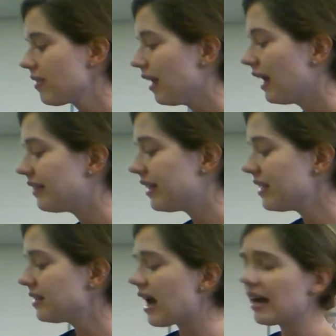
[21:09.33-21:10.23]
And
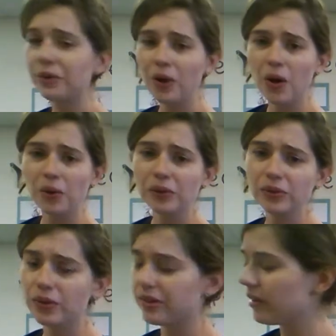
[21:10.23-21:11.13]
this, I don't know,
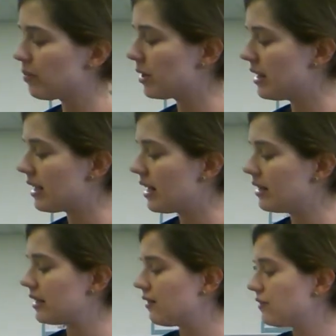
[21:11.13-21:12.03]
North Liberty
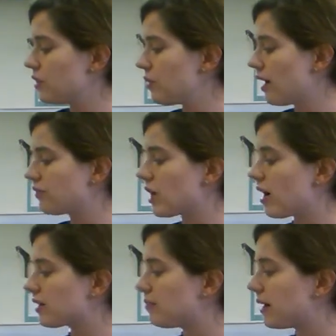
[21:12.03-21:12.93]
kids, if you have
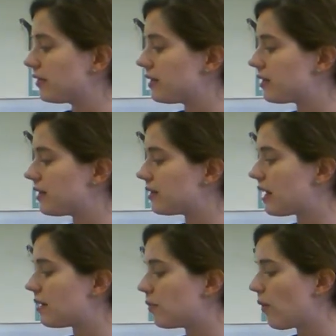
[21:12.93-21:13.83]
talked about this the
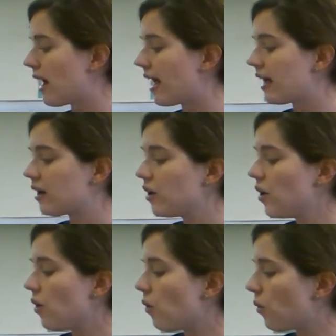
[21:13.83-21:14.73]
same way
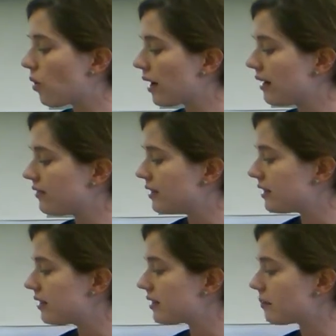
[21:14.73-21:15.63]
or if this
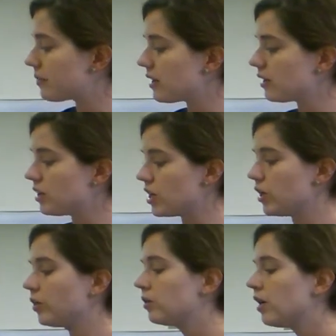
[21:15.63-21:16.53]
is something new.